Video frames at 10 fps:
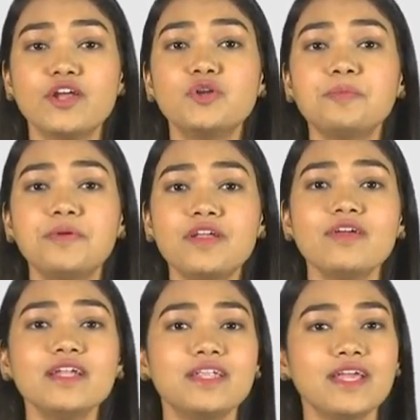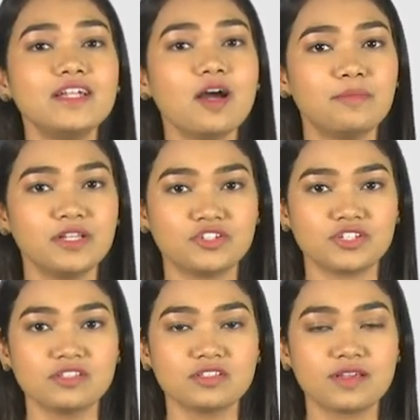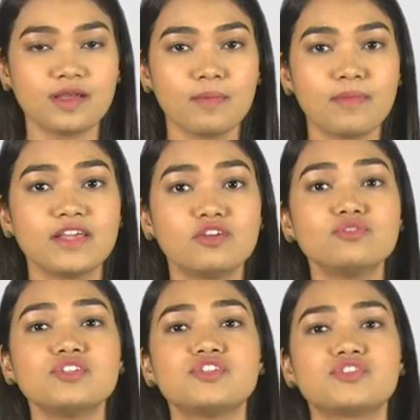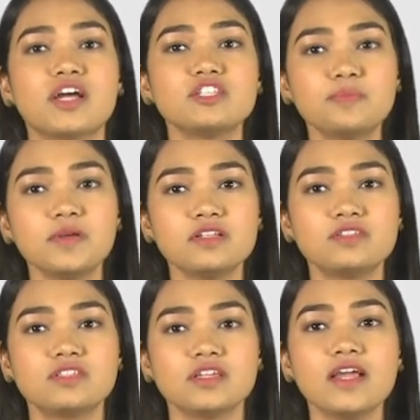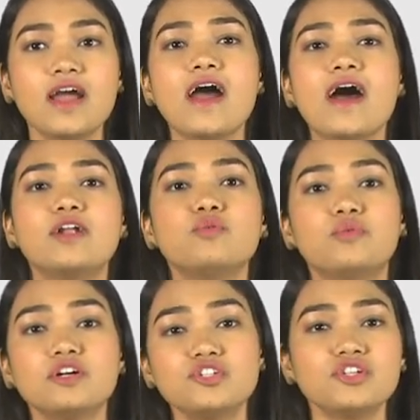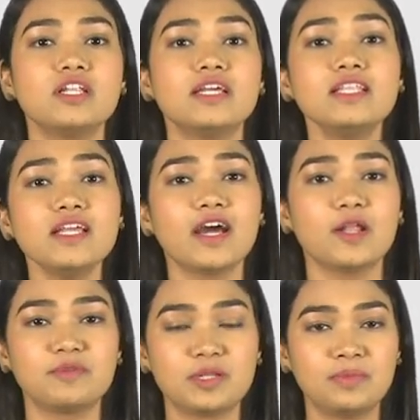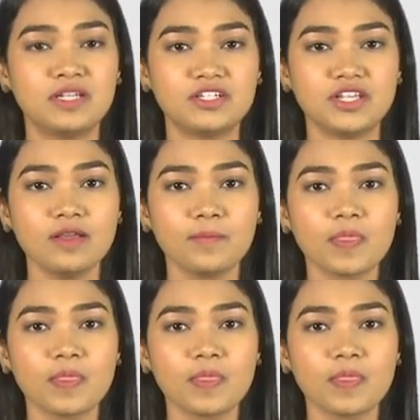to prevent data breaches by using transparency and virtual incorruptibility